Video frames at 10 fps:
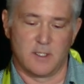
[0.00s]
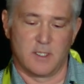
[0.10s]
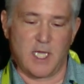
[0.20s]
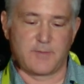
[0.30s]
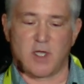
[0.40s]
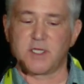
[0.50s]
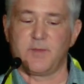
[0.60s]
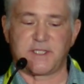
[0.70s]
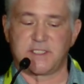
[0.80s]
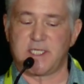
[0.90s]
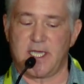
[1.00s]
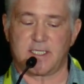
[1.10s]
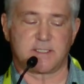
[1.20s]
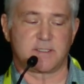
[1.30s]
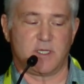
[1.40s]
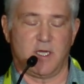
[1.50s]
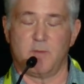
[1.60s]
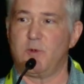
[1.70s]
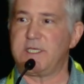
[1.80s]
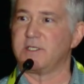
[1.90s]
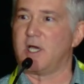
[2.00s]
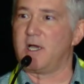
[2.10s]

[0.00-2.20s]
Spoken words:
I've talked about the checks. We can